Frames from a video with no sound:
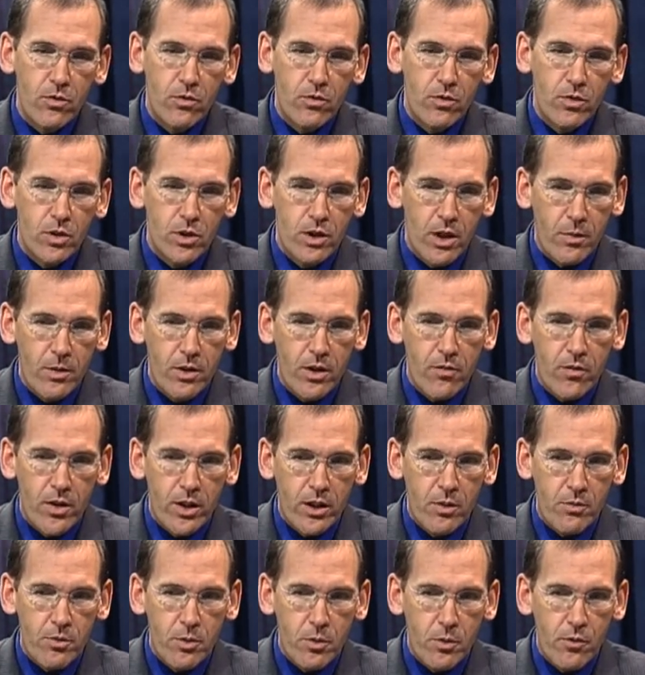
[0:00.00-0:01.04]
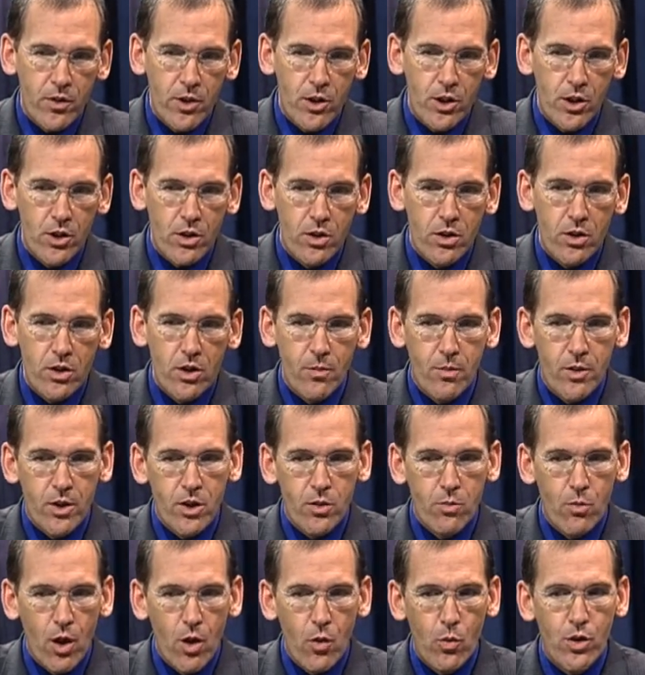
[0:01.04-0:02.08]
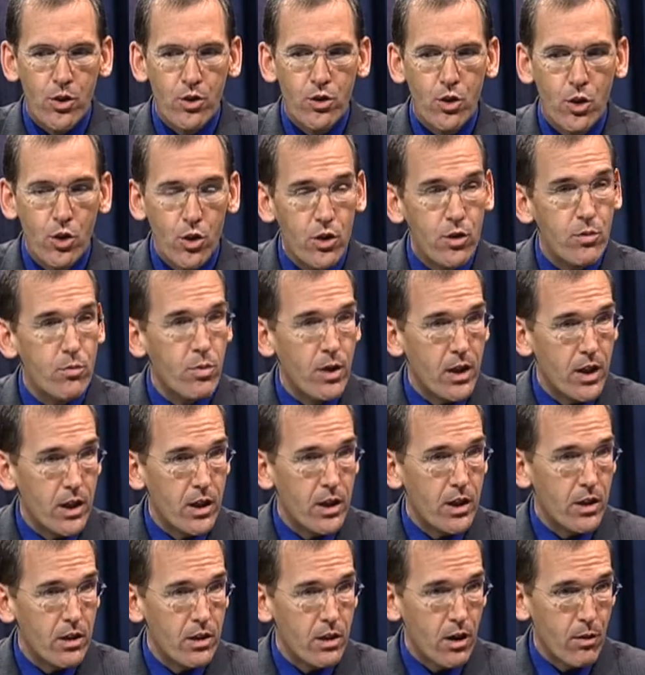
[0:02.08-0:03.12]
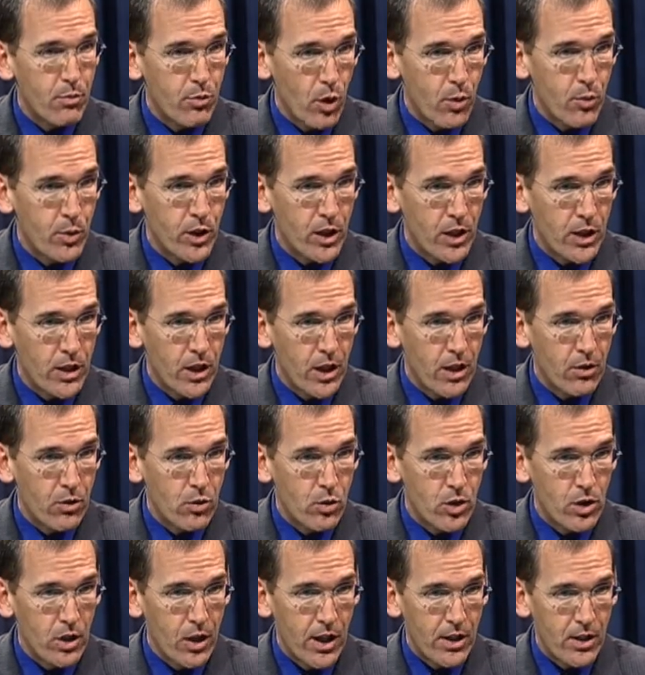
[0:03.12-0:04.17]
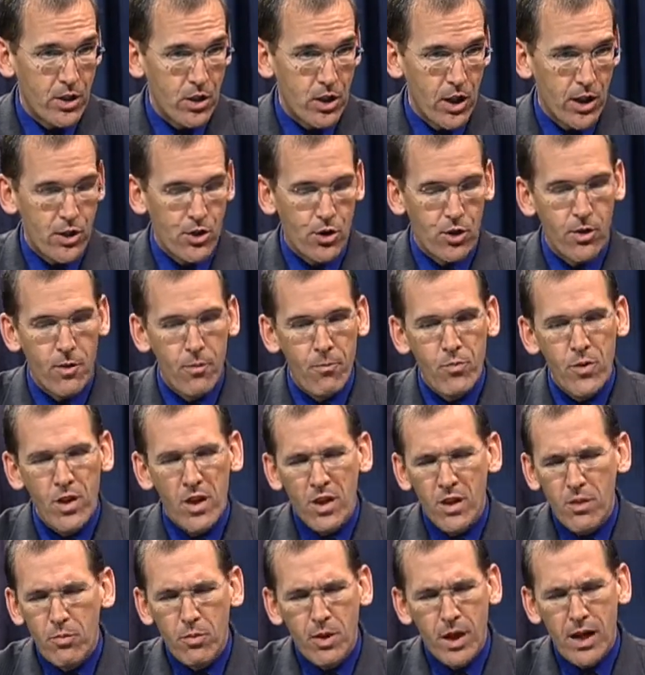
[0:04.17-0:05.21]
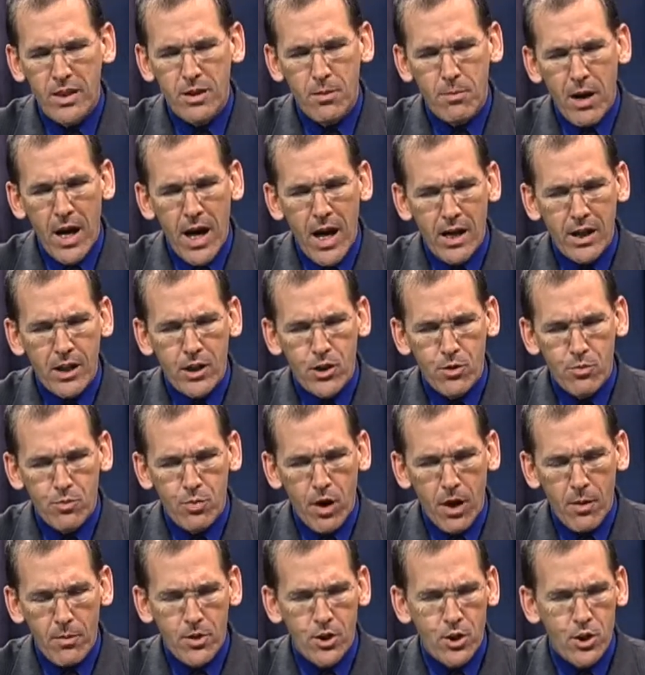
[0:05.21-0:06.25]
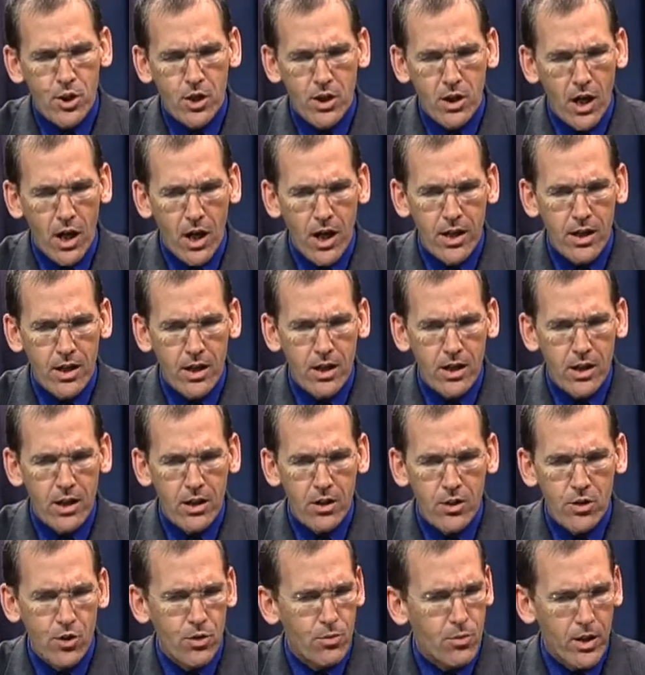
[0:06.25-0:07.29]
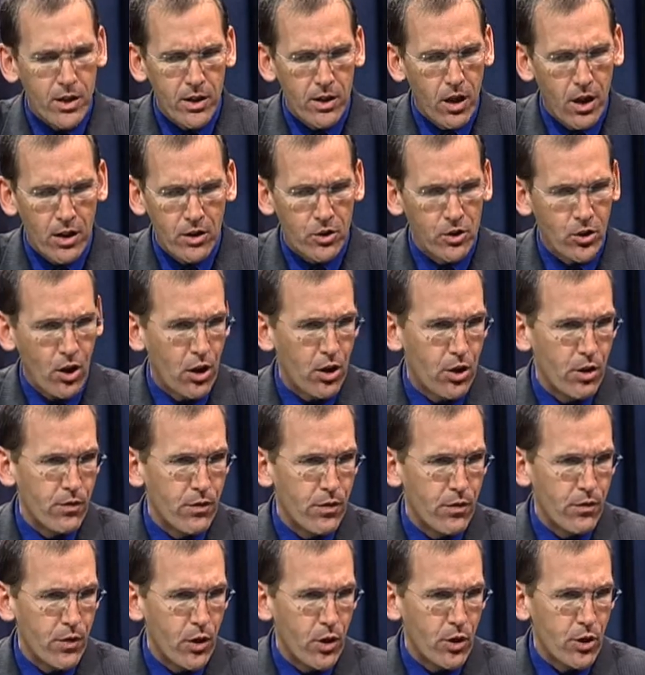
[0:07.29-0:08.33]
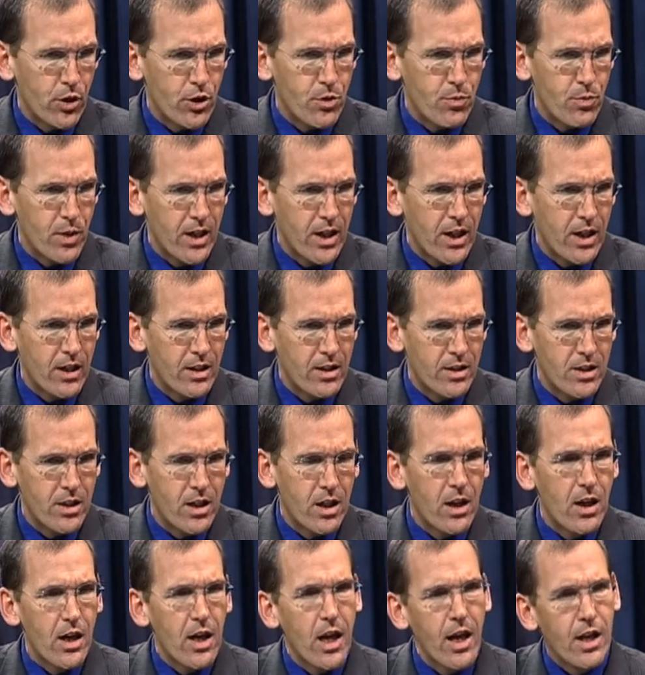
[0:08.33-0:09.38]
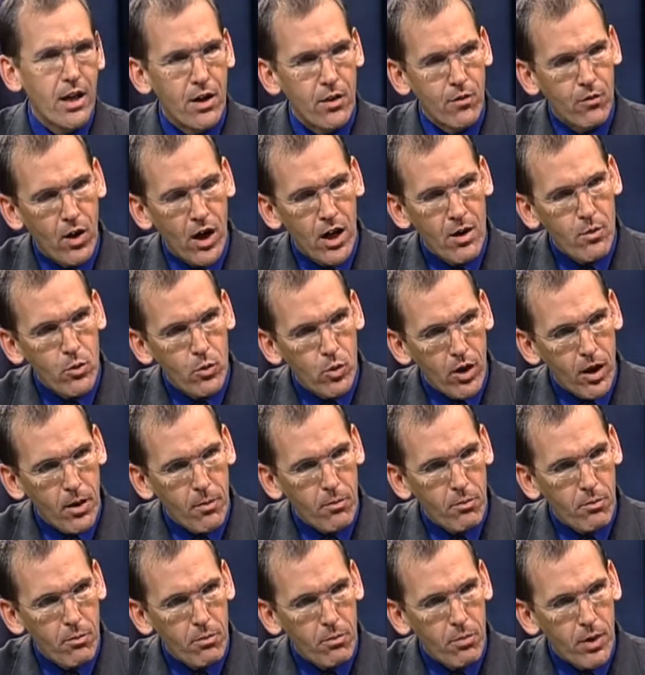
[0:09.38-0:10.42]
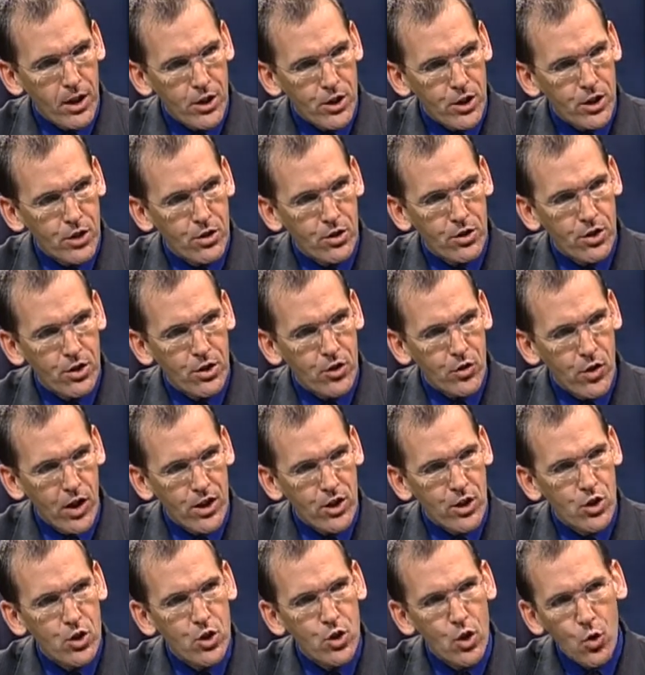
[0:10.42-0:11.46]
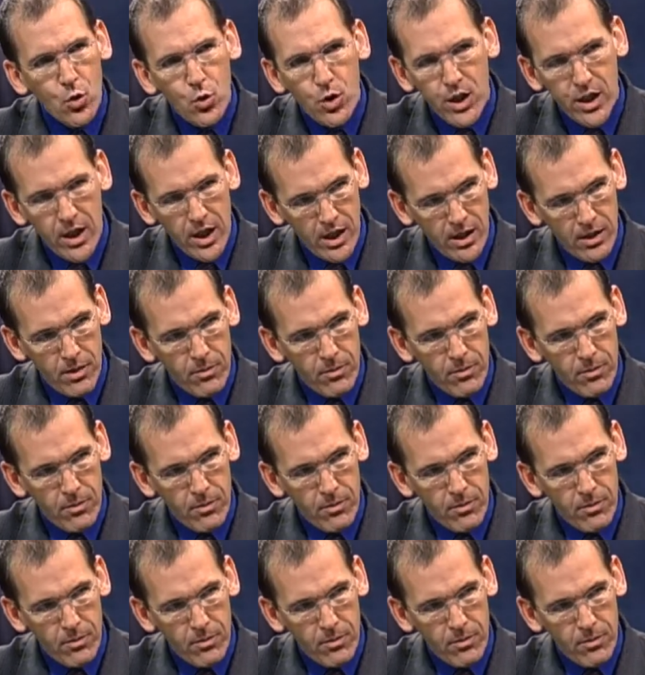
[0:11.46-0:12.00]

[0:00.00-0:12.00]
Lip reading: Some of the victims' provisions, some of the small ones, could be appropriately done through the legislature. But as a package, Proposition 9 should be a non-starter for voters, because in an environment where our budgets are stretched so thin